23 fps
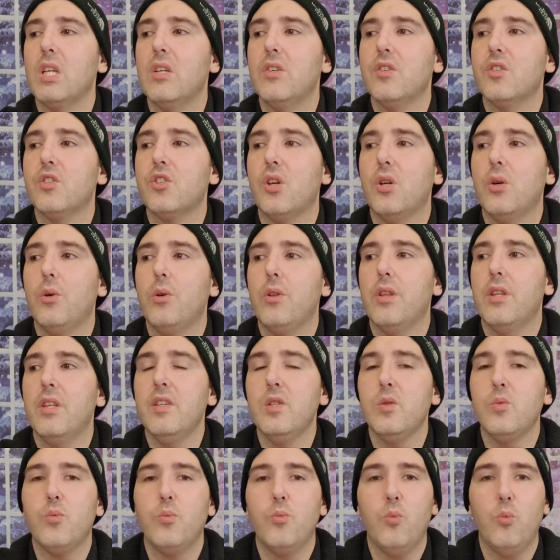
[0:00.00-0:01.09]
so
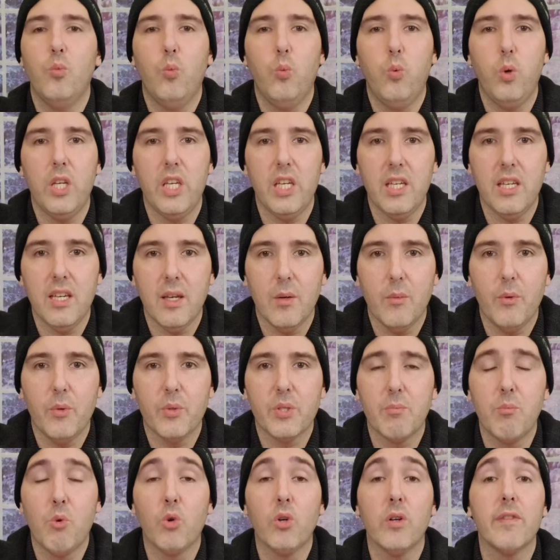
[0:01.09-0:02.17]
this week, it was
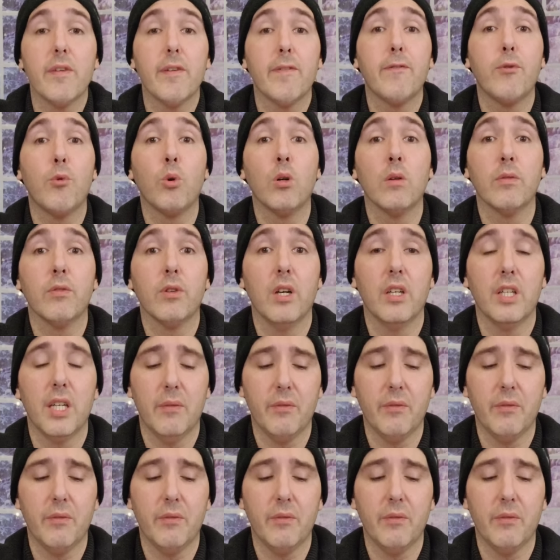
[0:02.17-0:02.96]
more of the forefront.